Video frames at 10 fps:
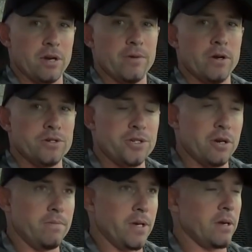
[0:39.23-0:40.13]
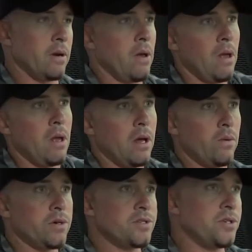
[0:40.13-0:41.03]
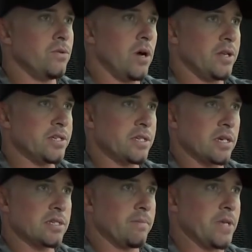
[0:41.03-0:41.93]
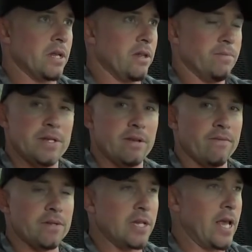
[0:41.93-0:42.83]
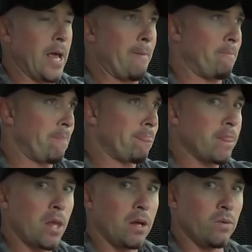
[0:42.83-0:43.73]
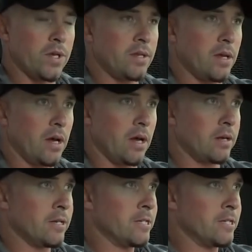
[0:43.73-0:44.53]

I'm your host, Jared Beeler. I want to discuss something a little bit different today with a